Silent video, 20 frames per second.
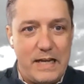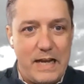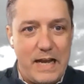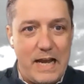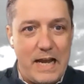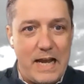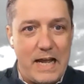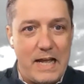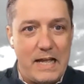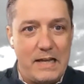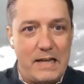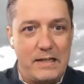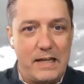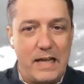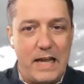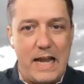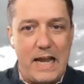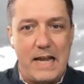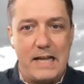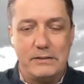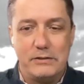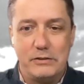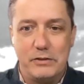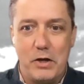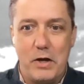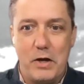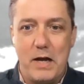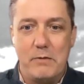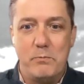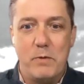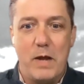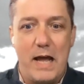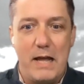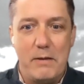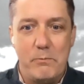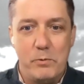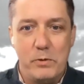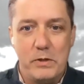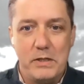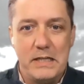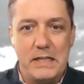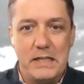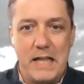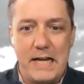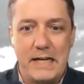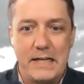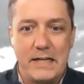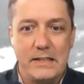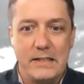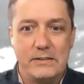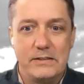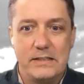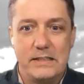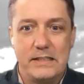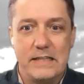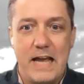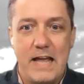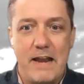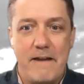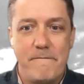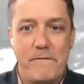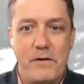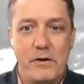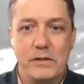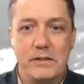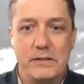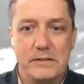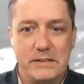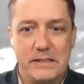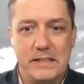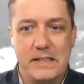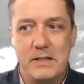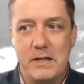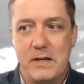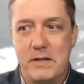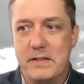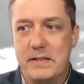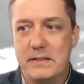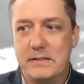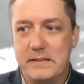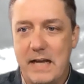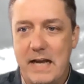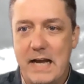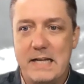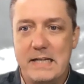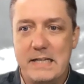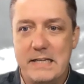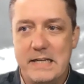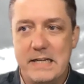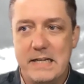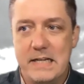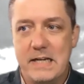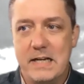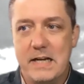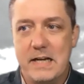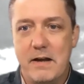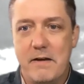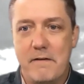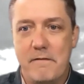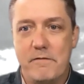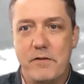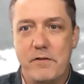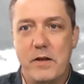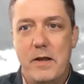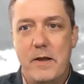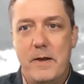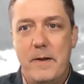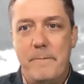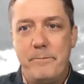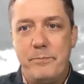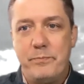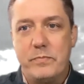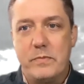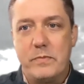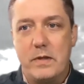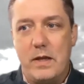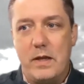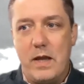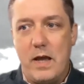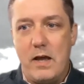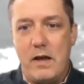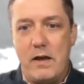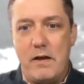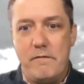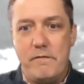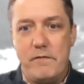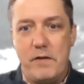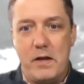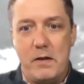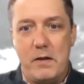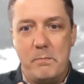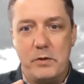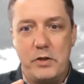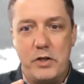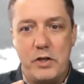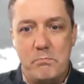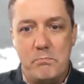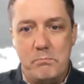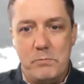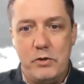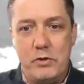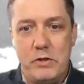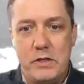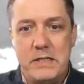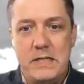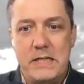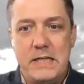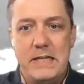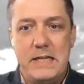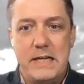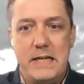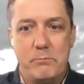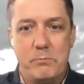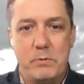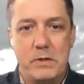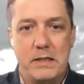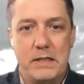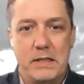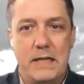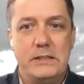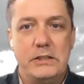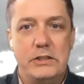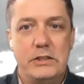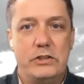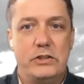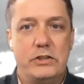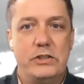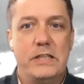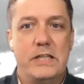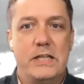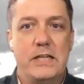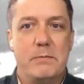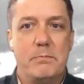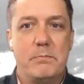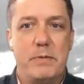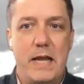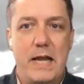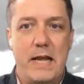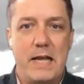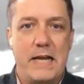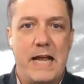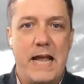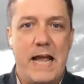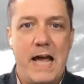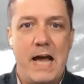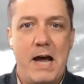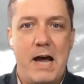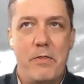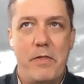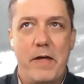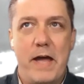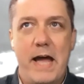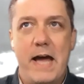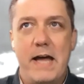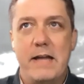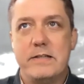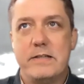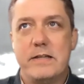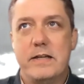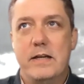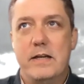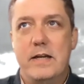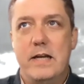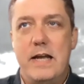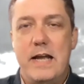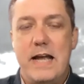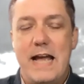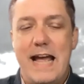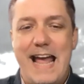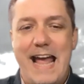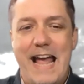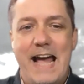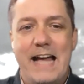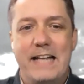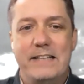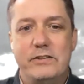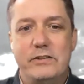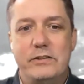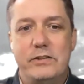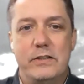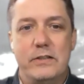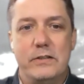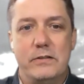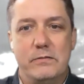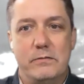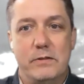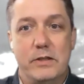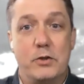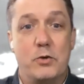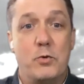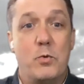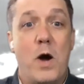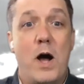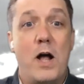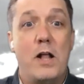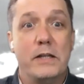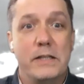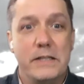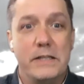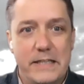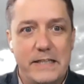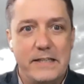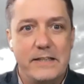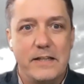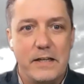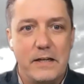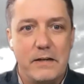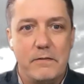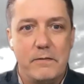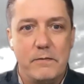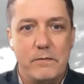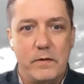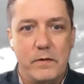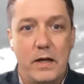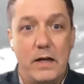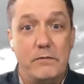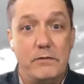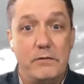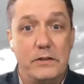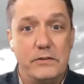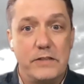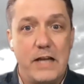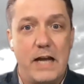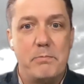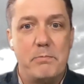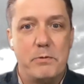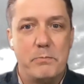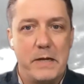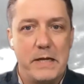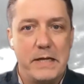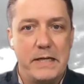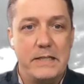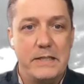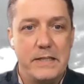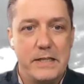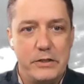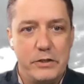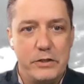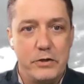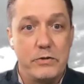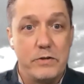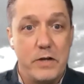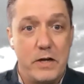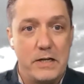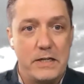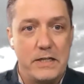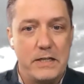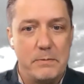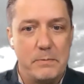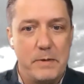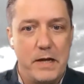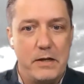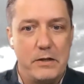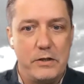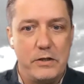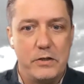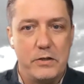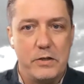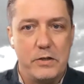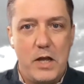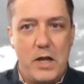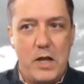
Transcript: And so I'd really like us to kind of focus in on this idea of community and relationship, and how that adds to the quality of disciple making that you're talking about. You know,